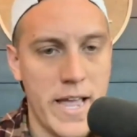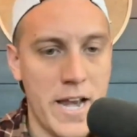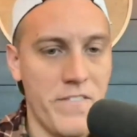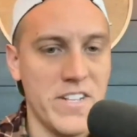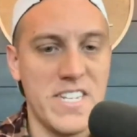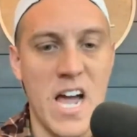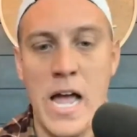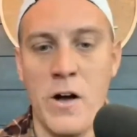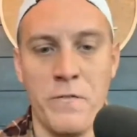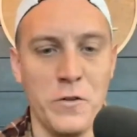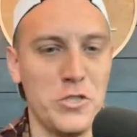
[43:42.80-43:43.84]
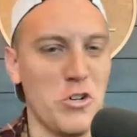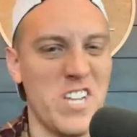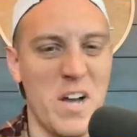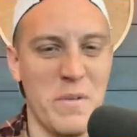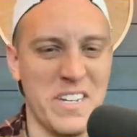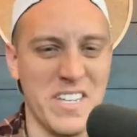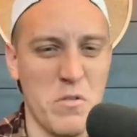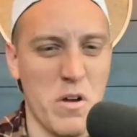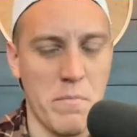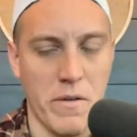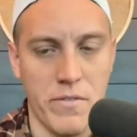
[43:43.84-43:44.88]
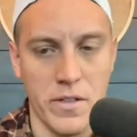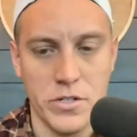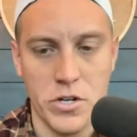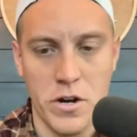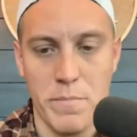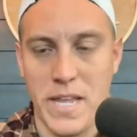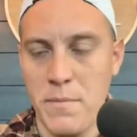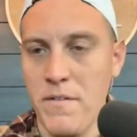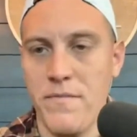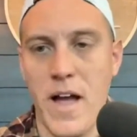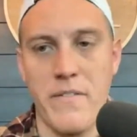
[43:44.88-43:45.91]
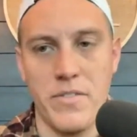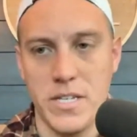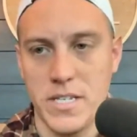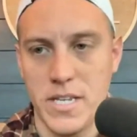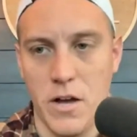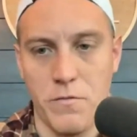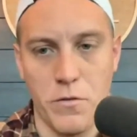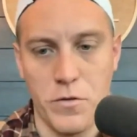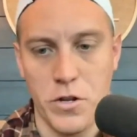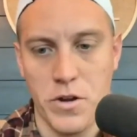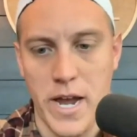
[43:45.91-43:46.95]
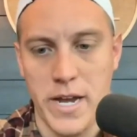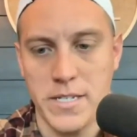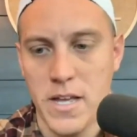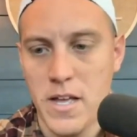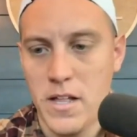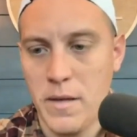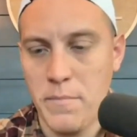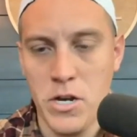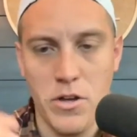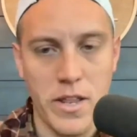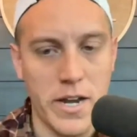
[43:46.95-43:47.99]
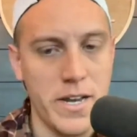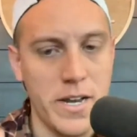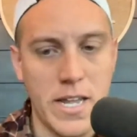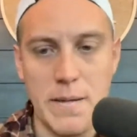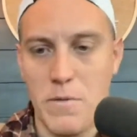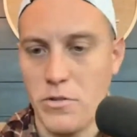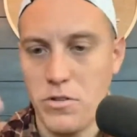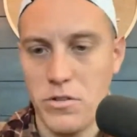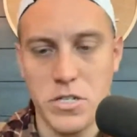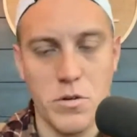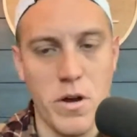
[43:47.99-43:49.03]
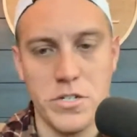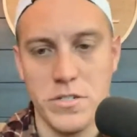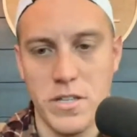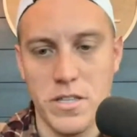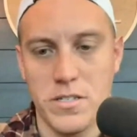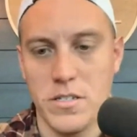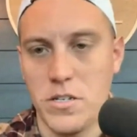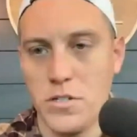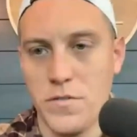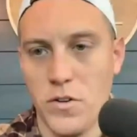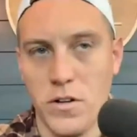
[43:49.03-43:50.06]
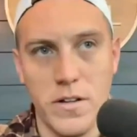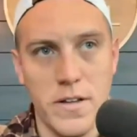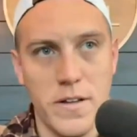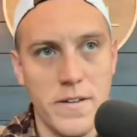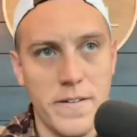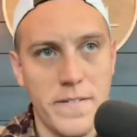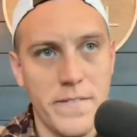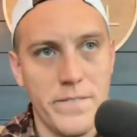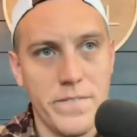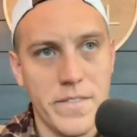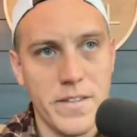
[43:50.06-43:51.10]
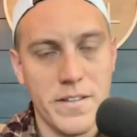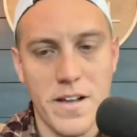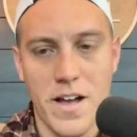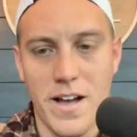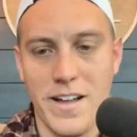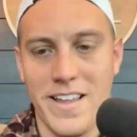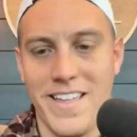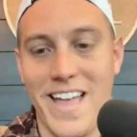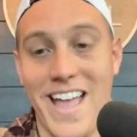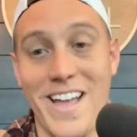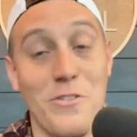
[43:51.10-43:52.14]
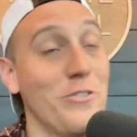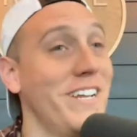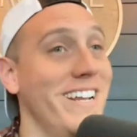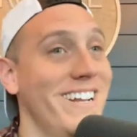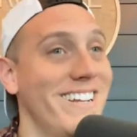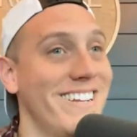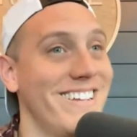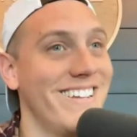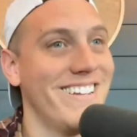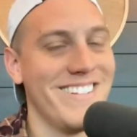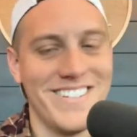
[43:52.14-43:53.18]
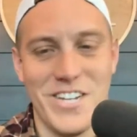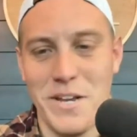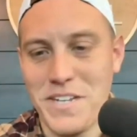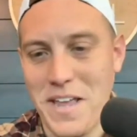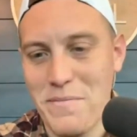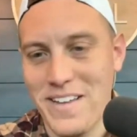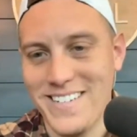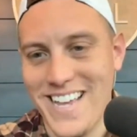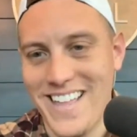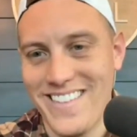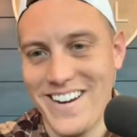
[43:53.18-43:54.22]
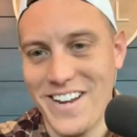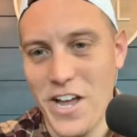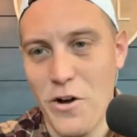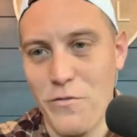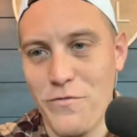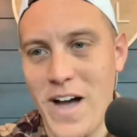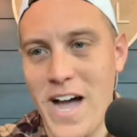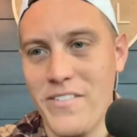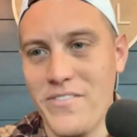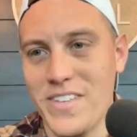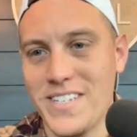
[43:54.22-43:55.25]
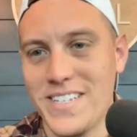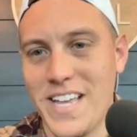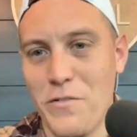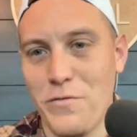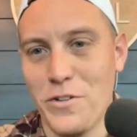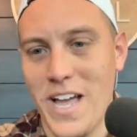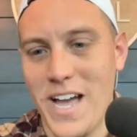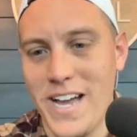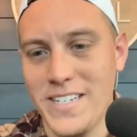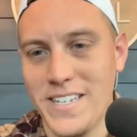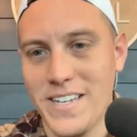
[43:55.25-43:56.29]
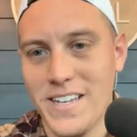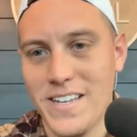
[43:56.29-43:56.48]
And if it's not helpful, don't tell me because I don't want my feelings hurt. But give me a 5 if this is helpful for you guys. Let me know that I need to keep going through these questions, that this is useful. Hey, who did? James gave me a 10. There you go. 5 if this is helpful, guys.